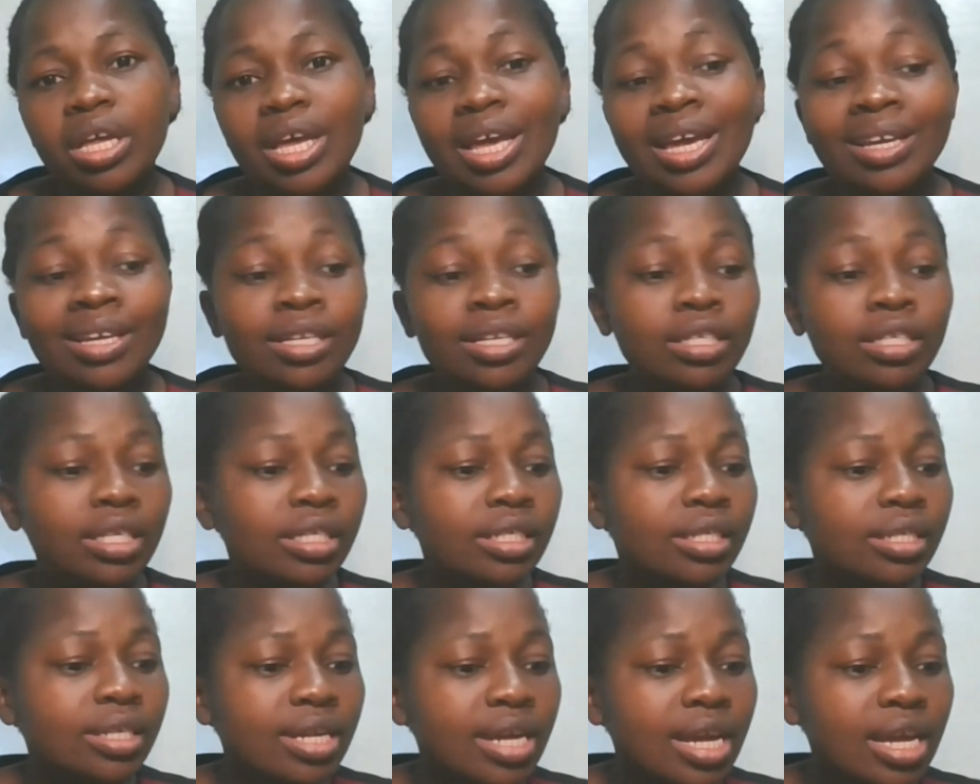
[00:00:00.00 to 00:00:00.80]
And it
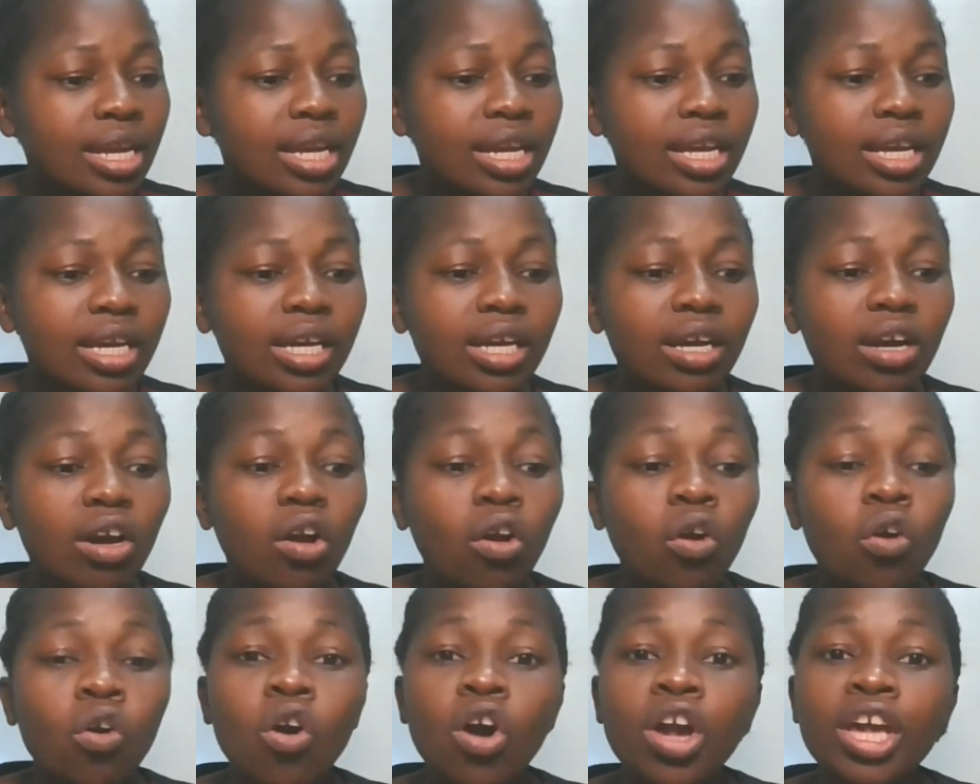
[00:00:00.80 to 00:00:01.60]
is really
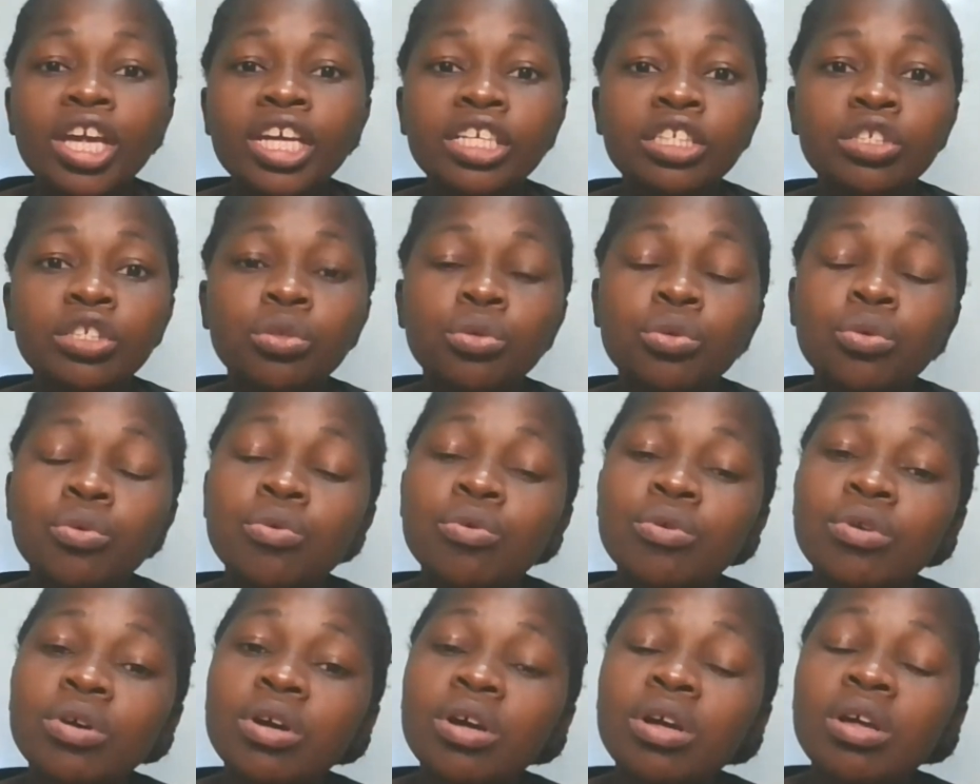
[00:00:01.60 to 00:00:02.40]
going
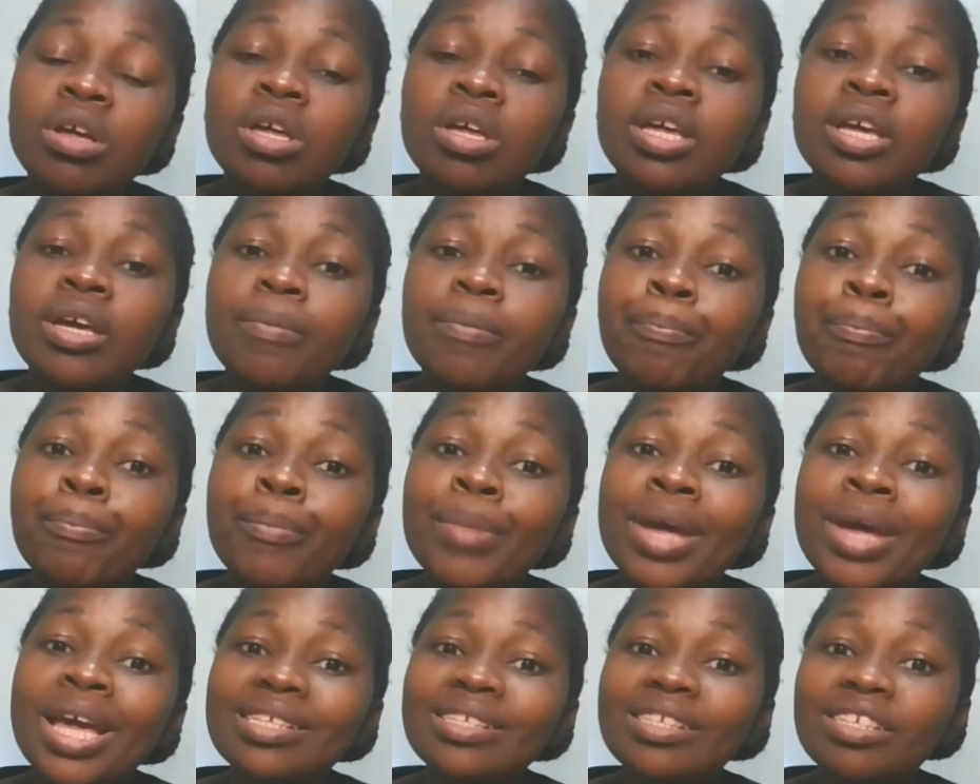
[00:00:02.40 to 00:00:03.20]
to
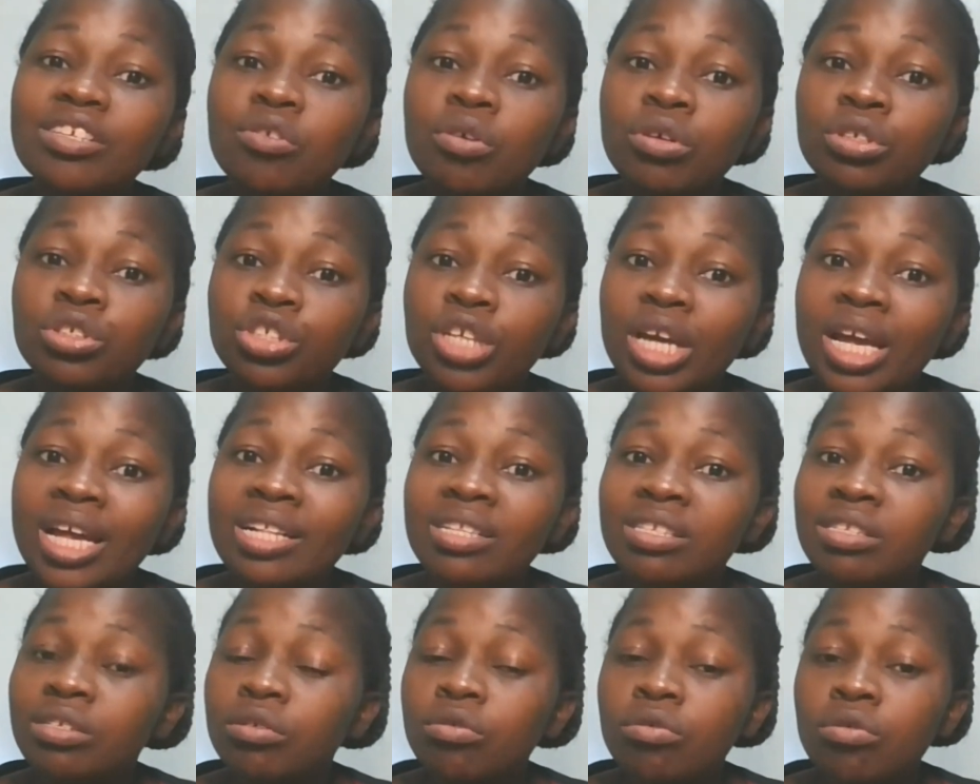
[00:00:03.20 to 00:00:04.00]
mess your
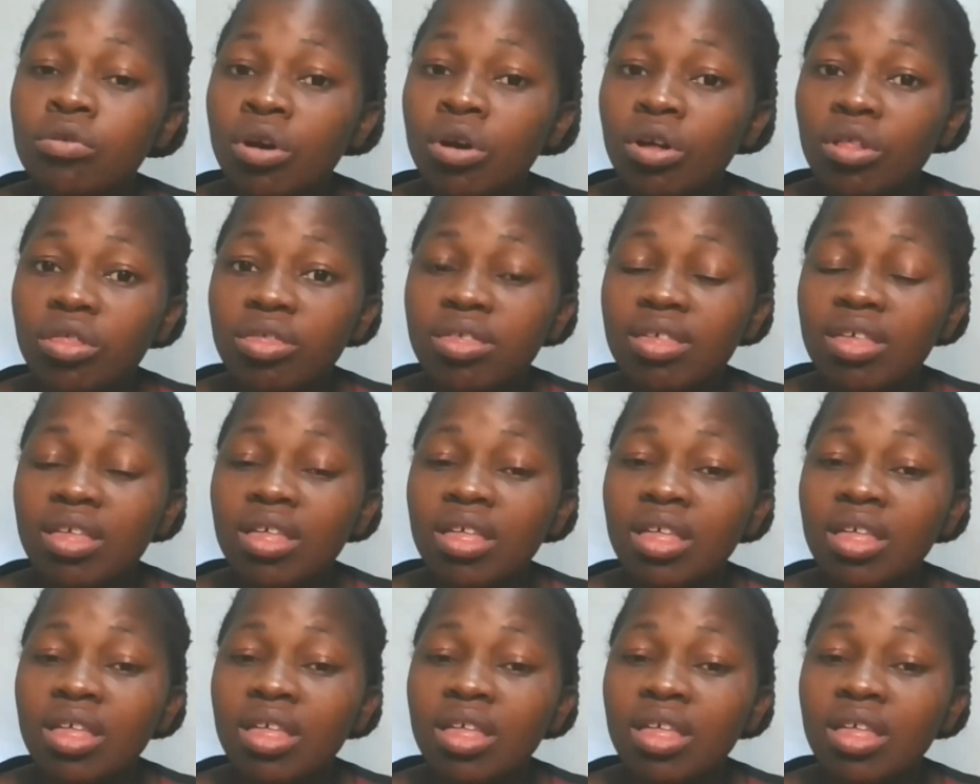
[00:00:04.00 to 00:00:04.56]
child's growth.